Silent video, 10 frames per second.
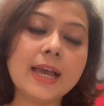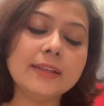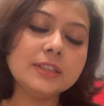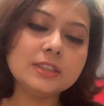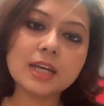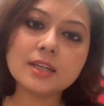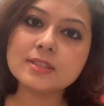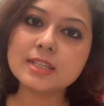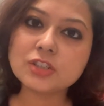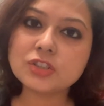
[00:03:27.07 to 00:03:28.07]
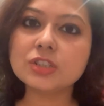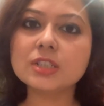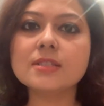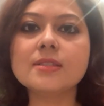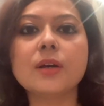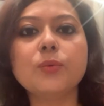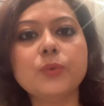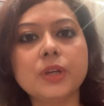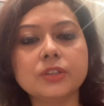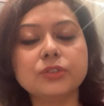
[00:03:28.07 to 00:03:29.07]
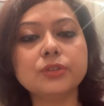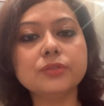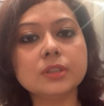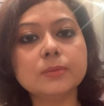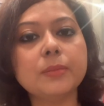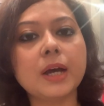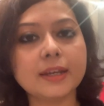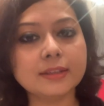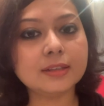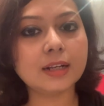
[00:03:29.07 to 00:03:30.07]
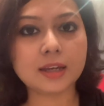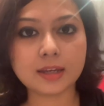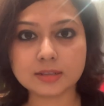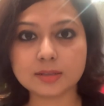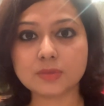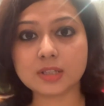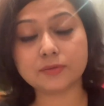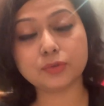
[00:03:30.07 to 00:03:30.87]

and the entire session is somewhere driven by the client himself or